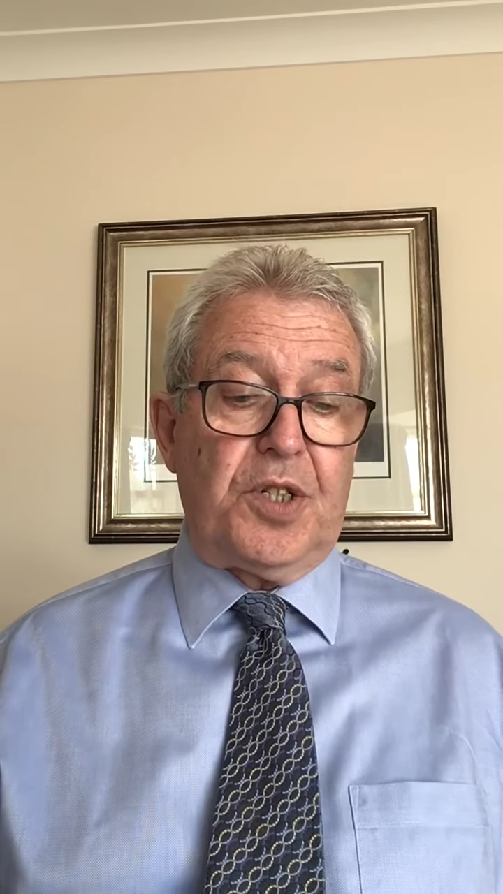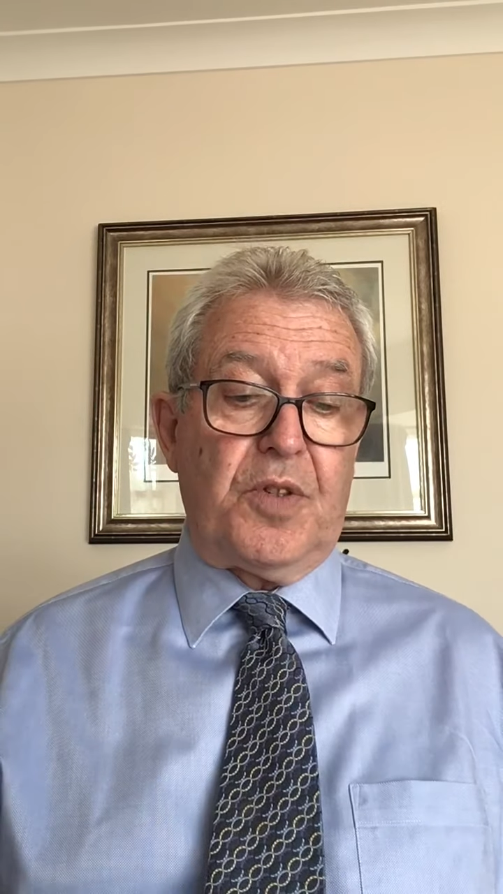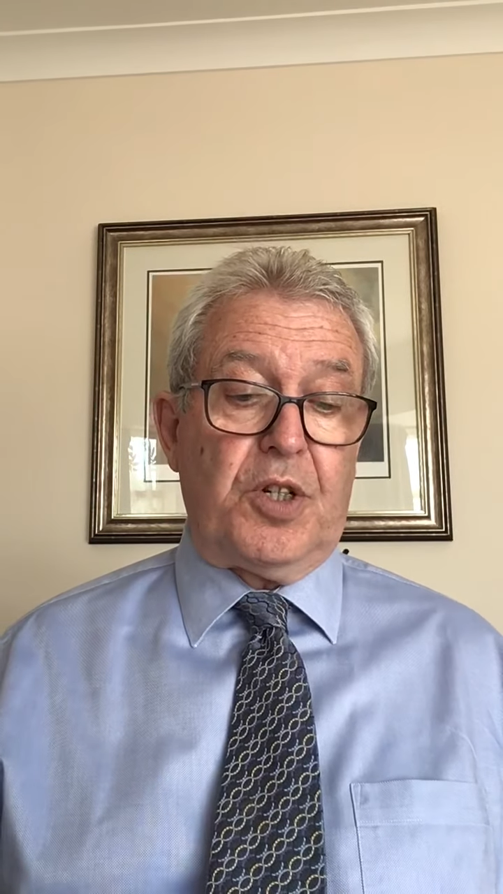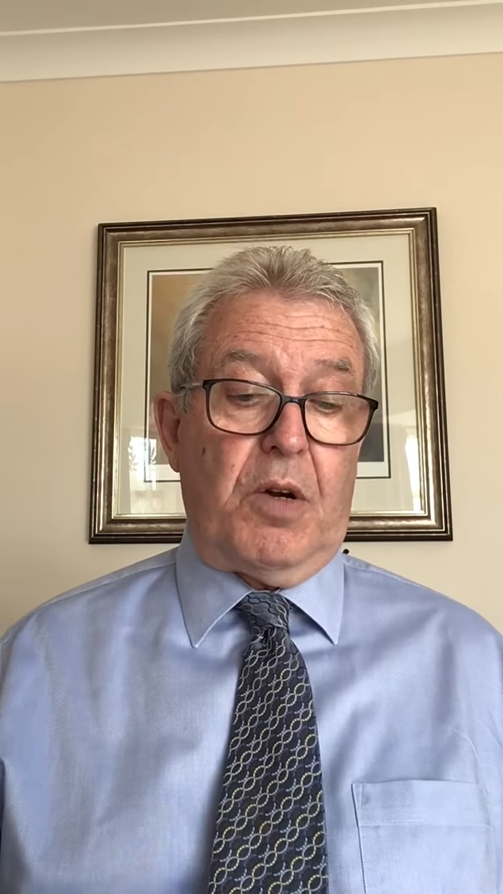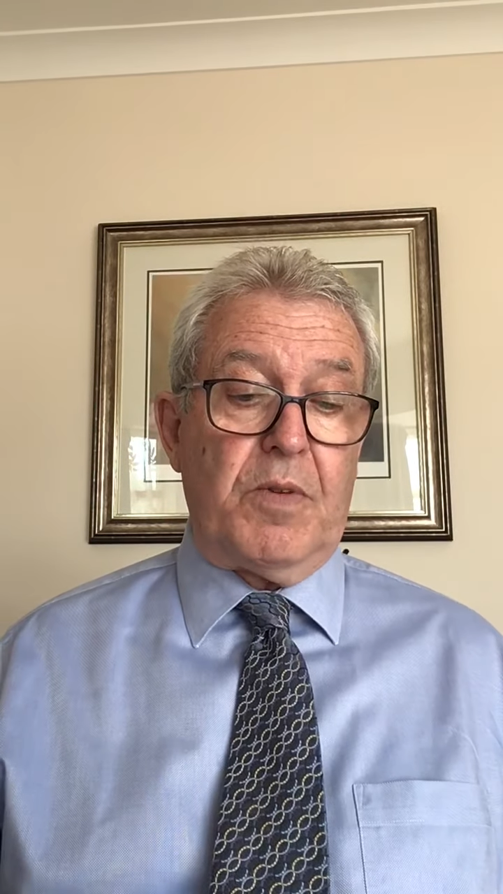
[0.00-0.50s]
of the
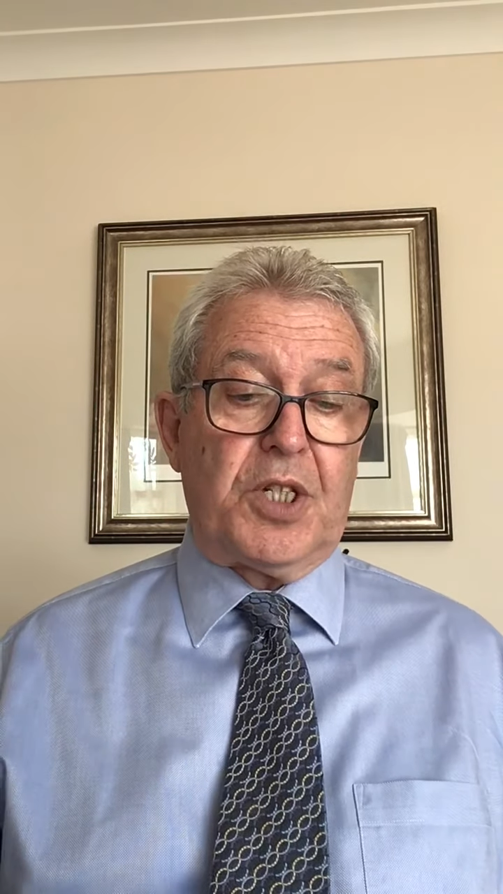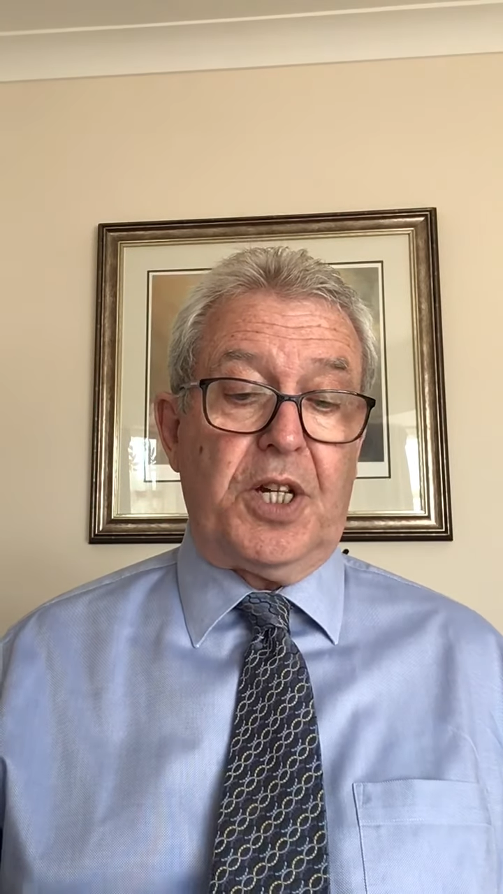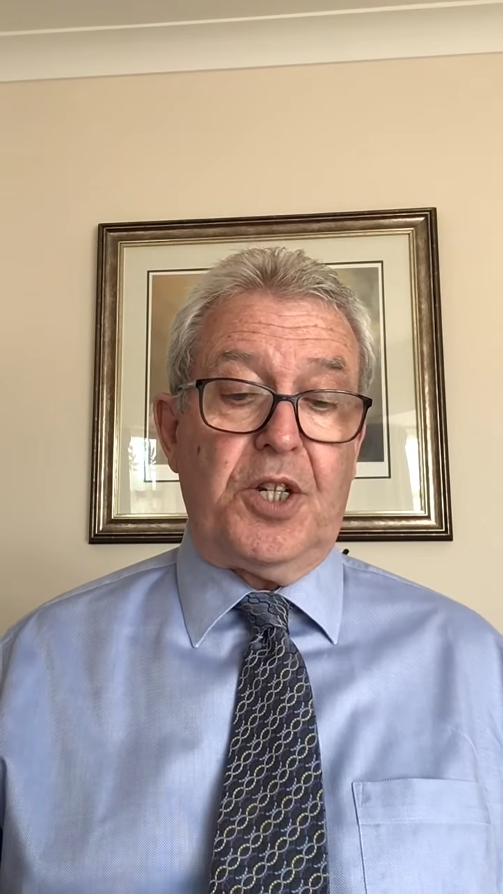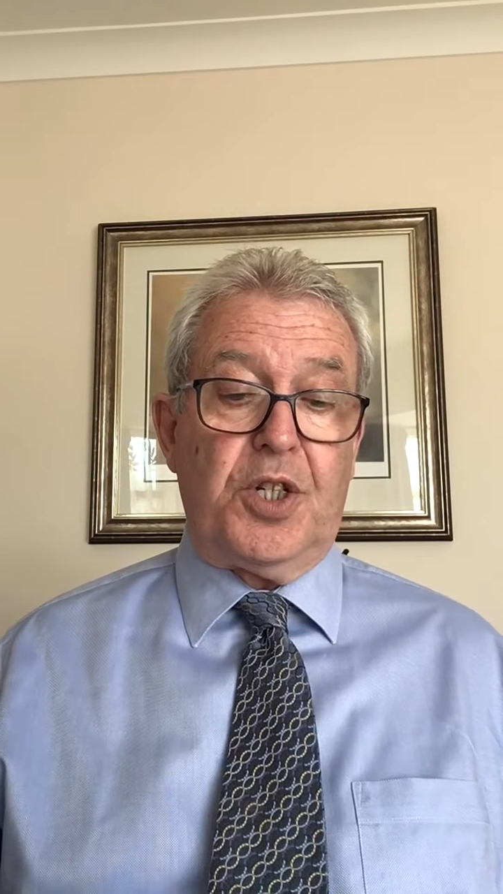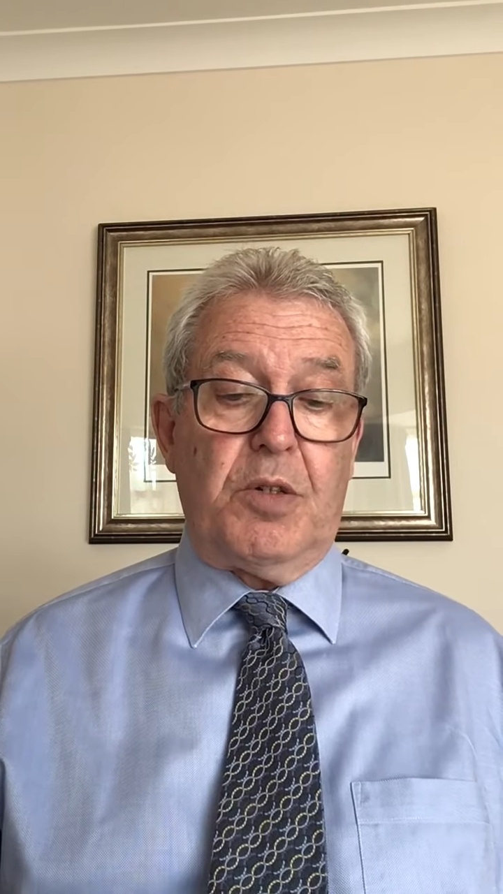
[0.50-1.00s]

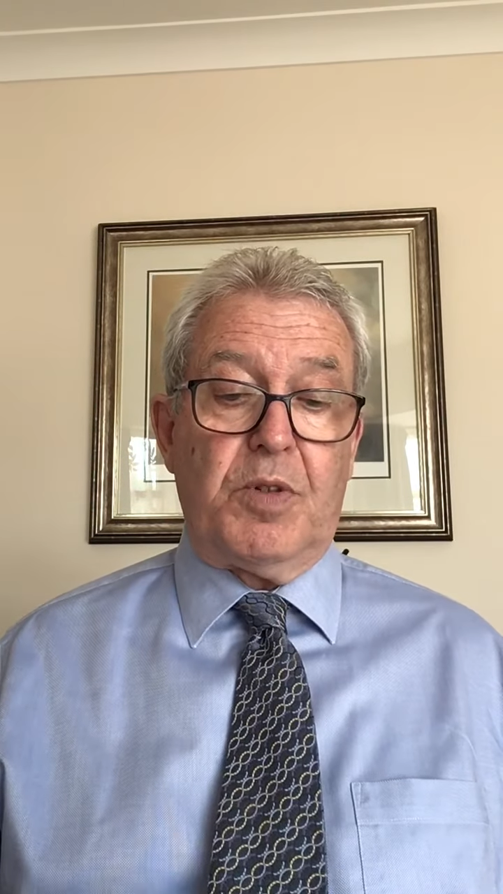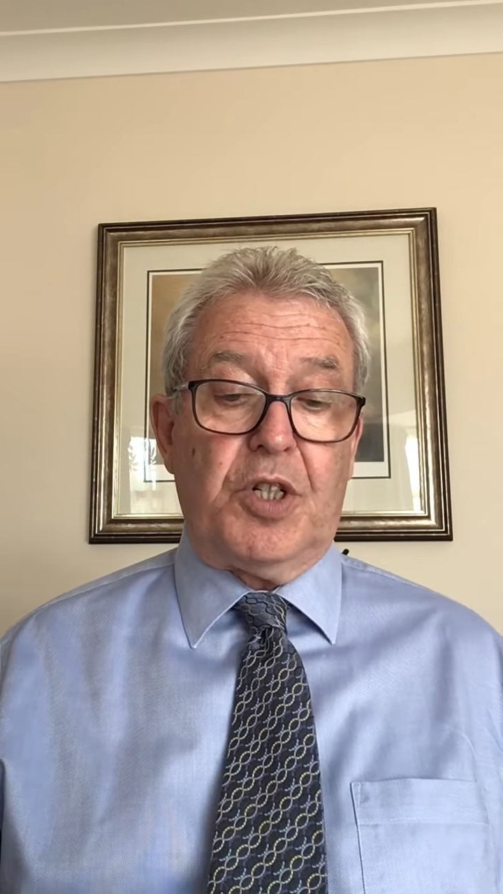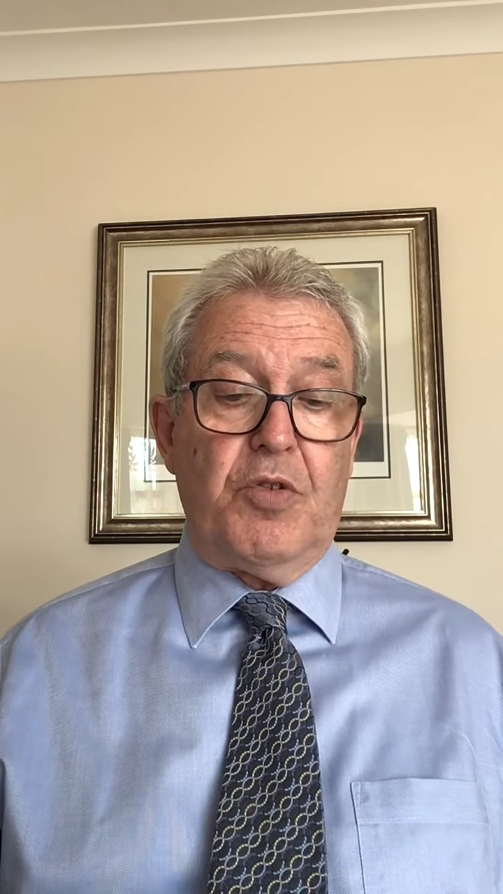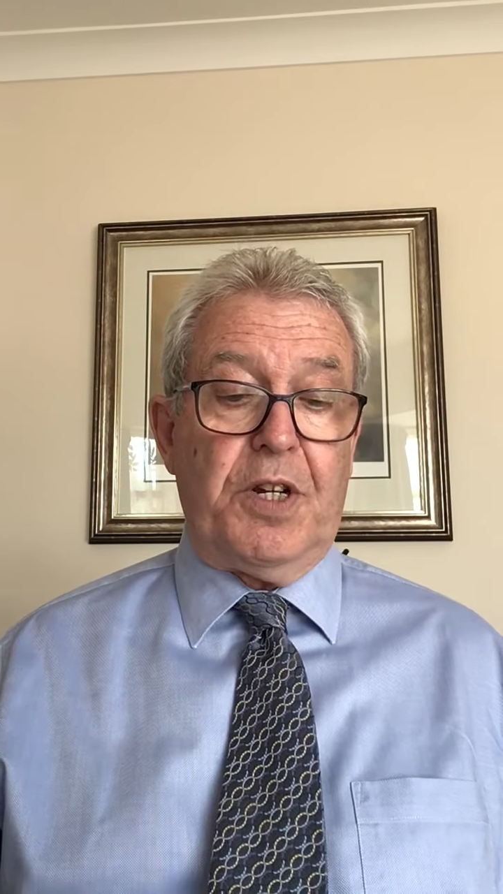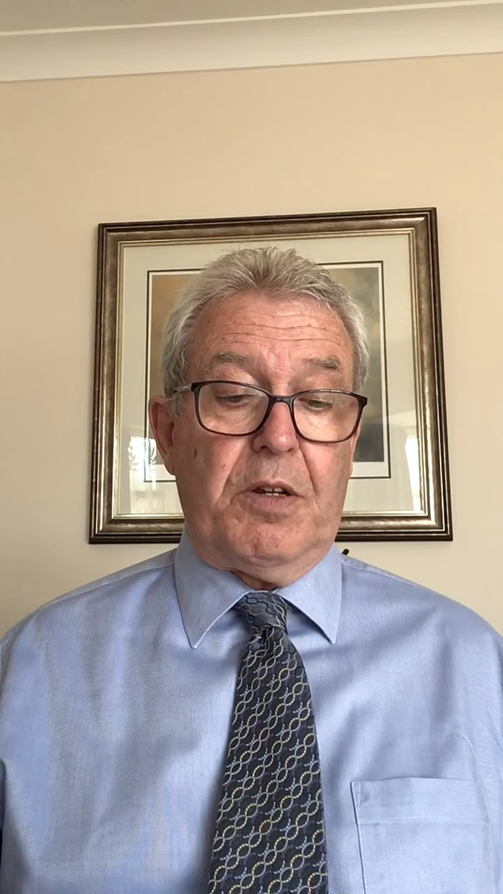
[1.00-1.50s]
conversation and was
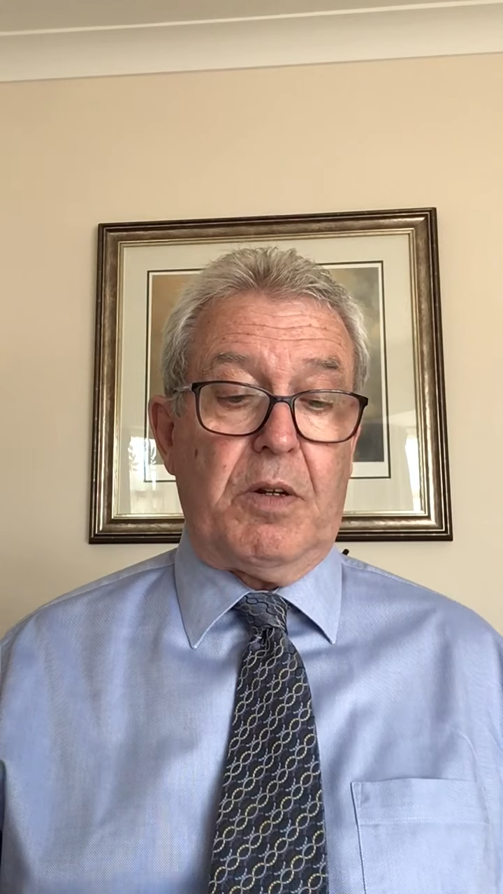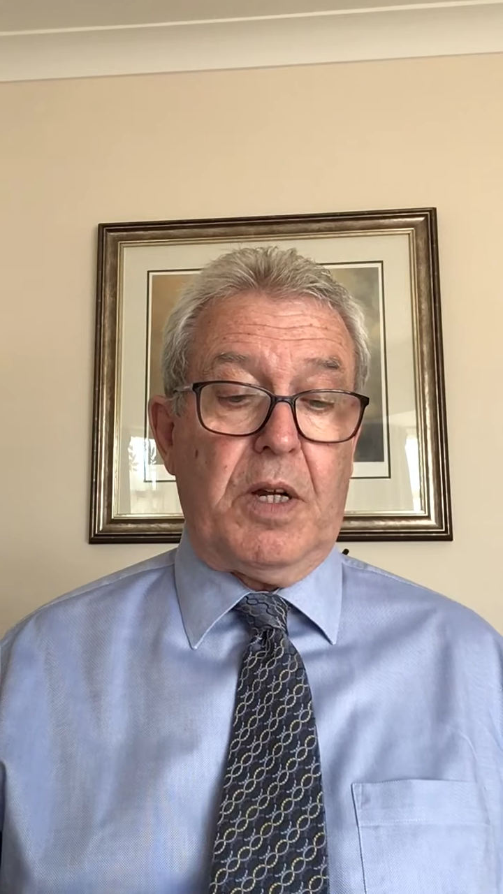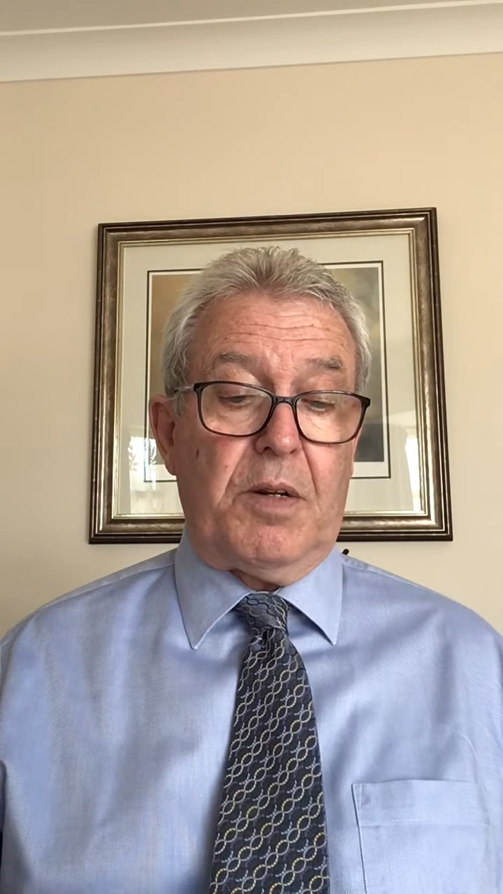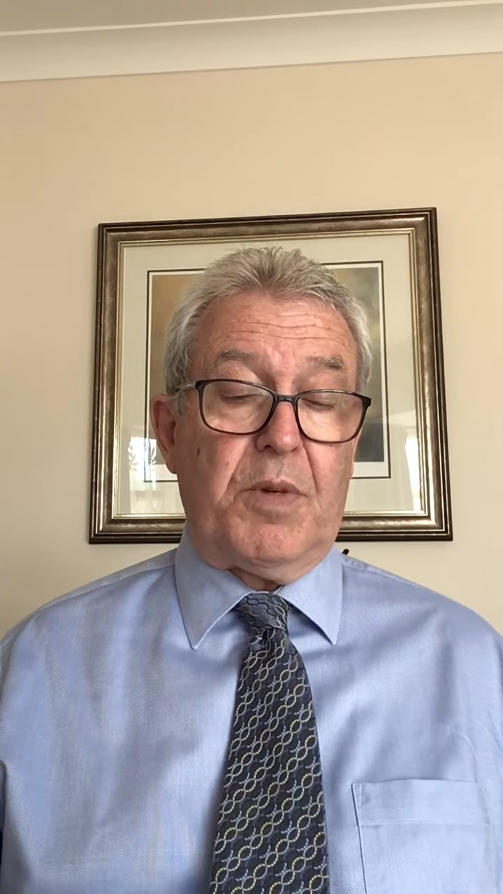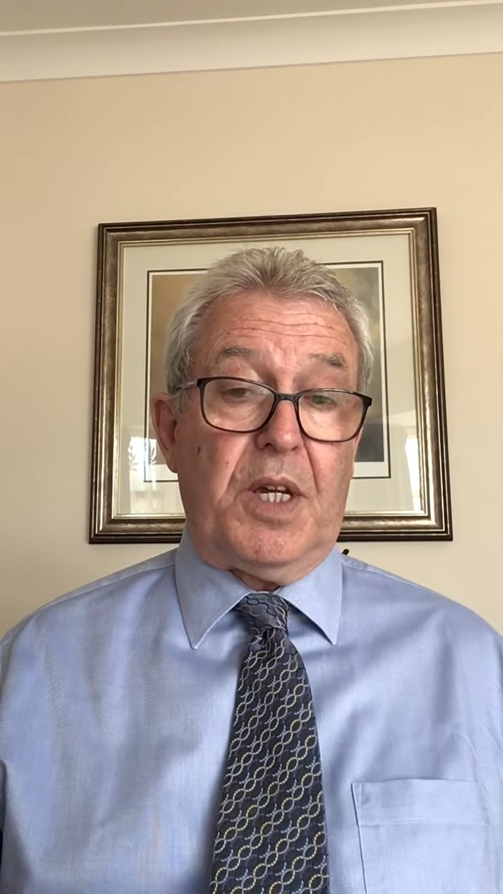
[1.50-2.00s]
grinning
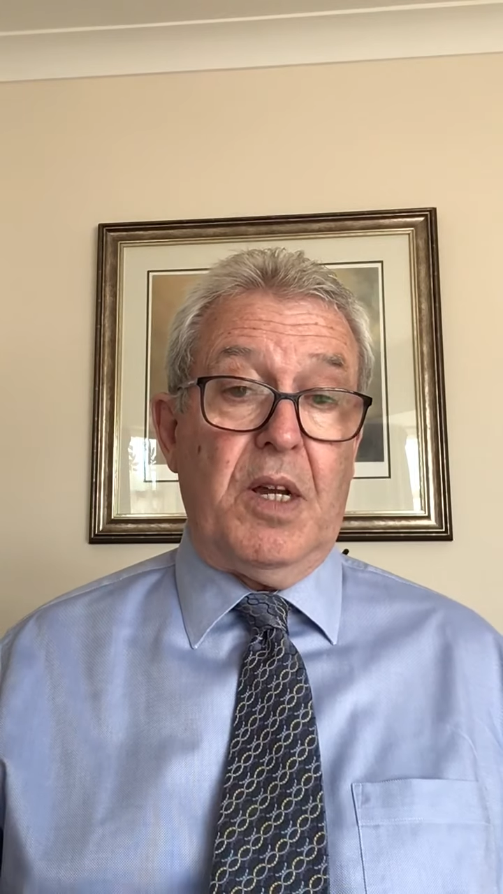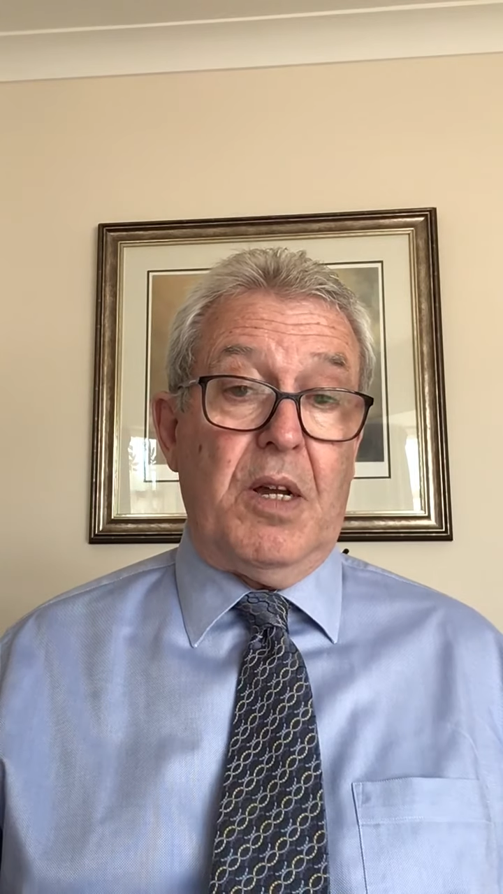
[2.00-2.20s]
at me.